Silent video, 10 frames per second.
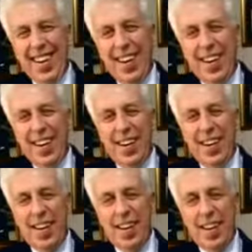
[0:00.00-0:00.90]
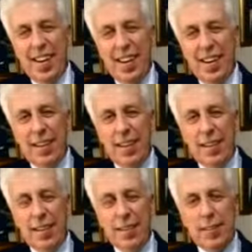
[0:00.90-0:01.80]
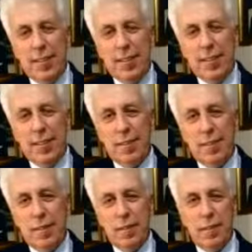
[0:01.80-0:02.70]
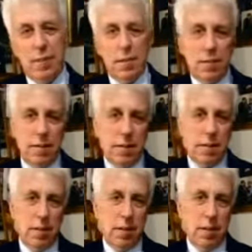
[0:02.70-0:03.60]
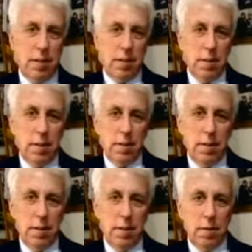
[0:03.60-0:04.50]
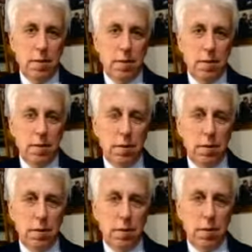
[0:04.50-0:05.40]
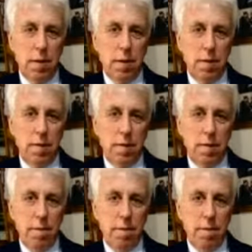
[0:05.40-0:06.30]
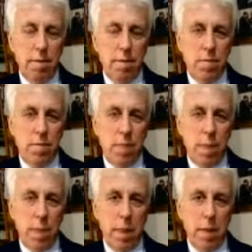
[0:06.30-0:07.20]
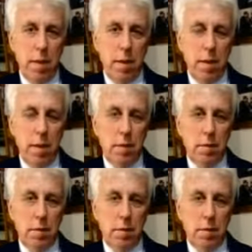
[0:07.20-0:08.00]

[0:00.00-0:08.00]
This person isn't speaking.